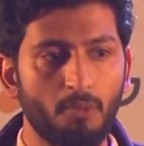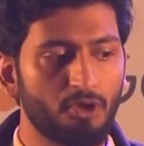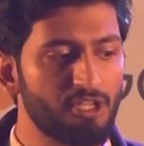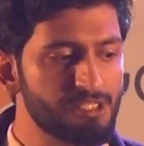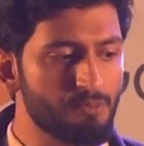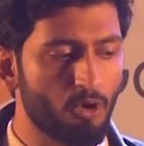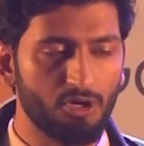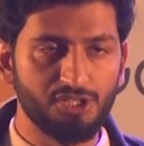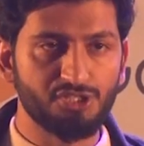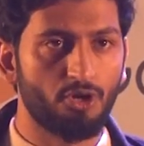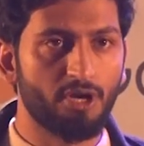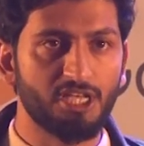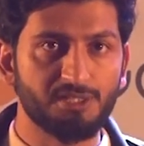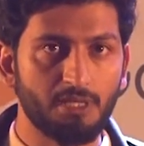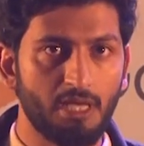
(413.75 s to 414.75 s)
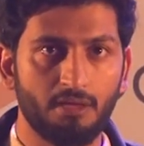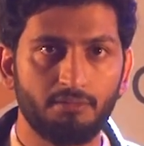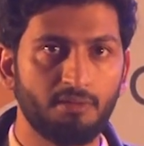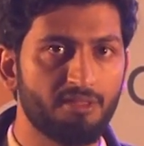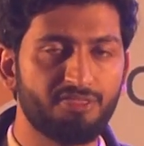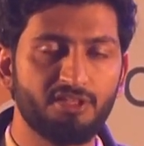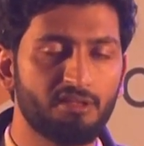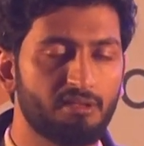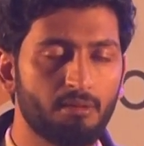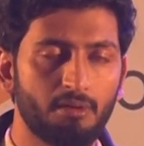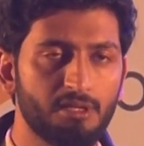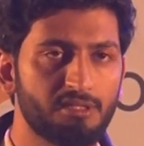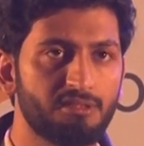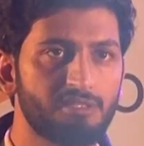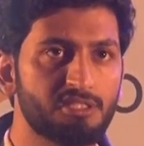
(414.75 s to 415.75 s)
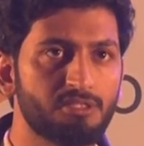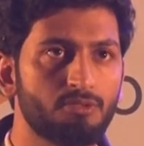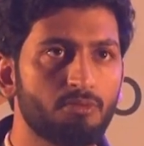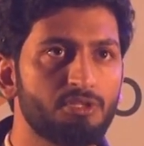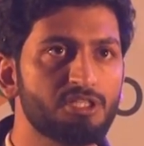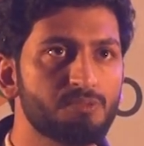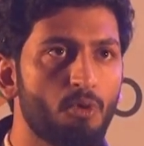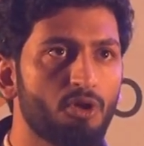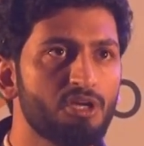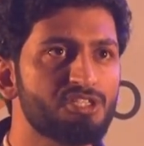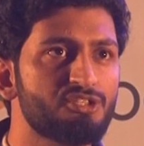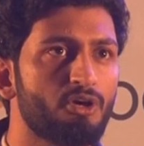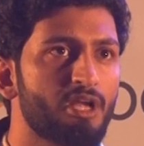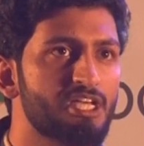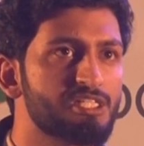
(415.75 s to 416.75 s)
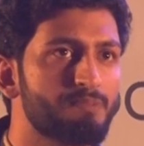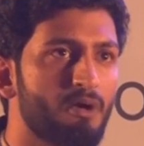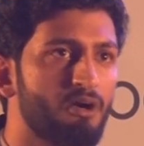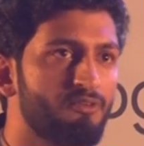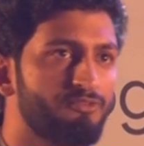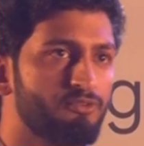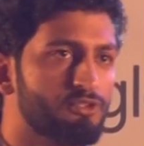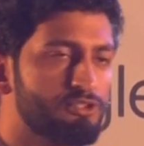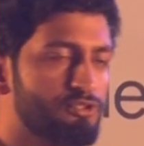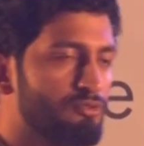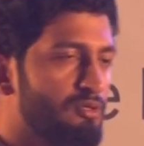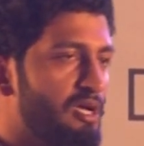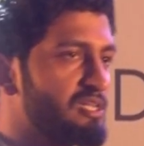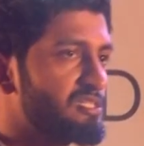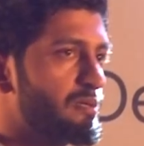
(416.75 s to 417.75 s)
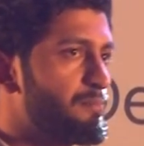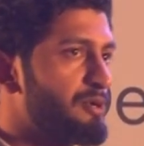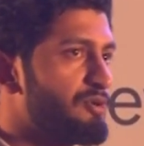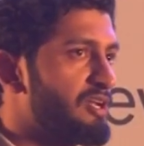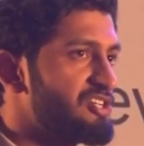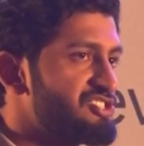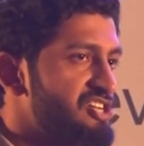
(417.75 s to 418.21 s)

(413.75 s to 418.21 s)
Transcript: this model is not as this model is not as powerful as compared to like